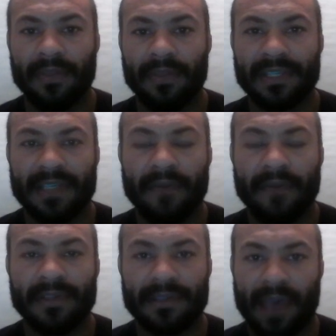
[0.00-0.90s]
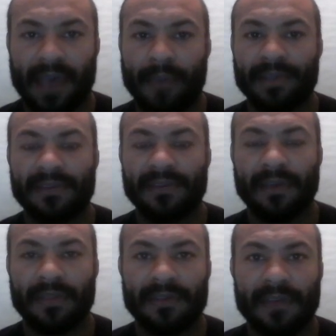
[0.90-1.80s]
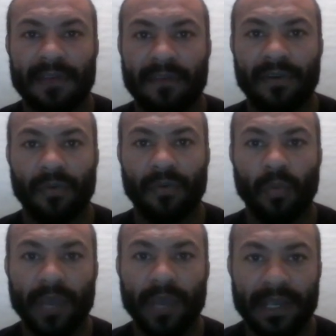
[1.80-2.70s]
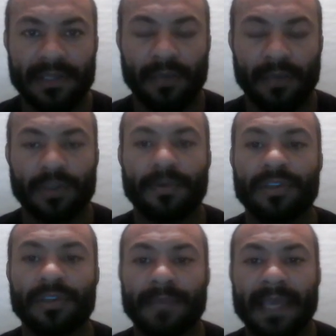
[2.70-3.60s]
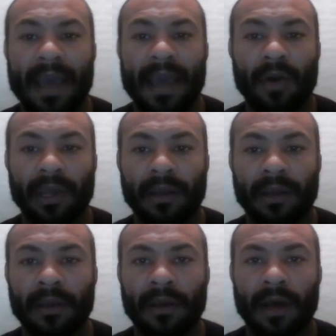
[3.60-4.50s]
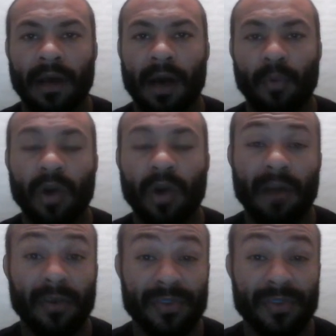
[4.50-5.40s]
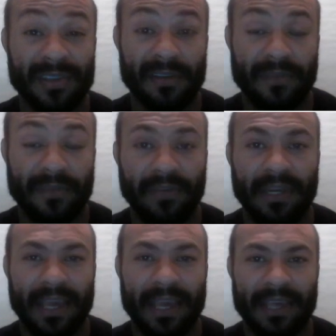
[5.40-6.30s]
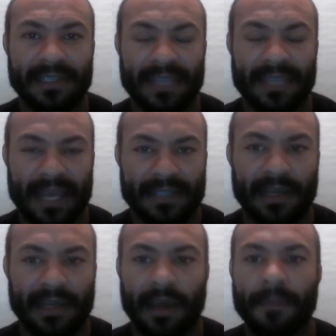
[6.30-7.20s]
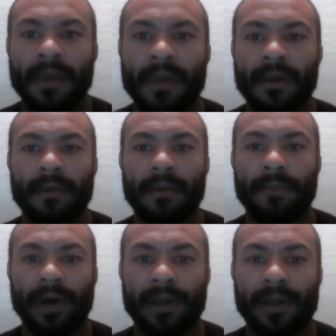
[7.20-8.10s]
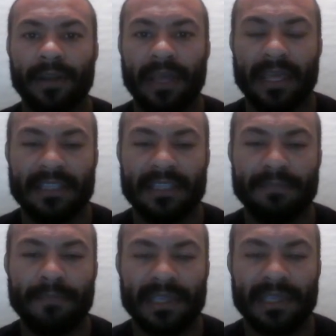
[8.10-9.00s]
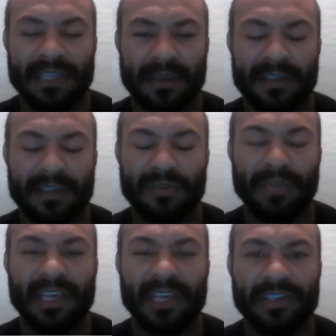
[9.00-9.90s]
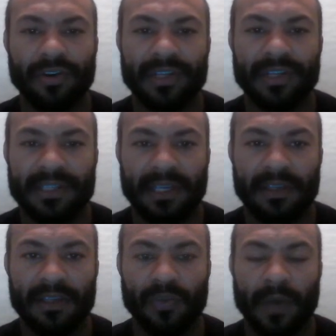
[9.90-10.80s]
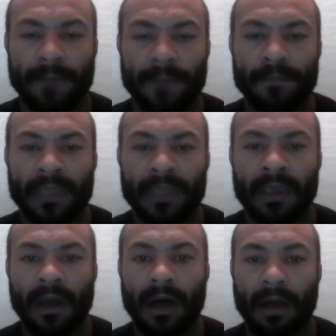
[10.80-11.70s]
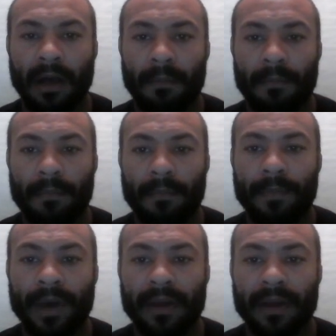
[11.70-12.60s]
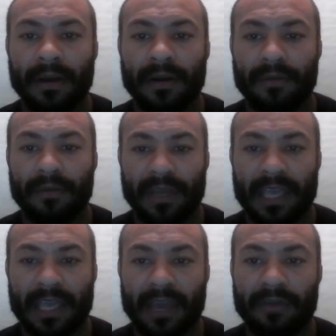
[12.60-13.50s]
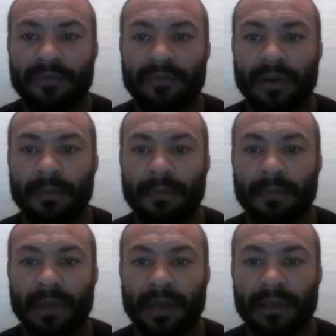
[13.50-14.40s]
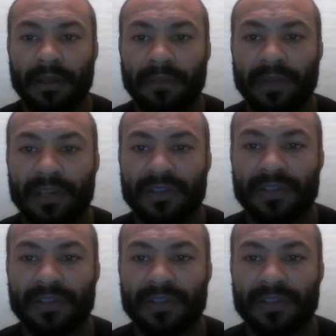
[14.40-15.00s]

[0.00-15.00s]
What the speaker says: 7 Sabbaths and the 7 weeks that we're supposed to be counting. We'll cover this 50 days next time, but this will be easier to see this way. But again, from Leviticus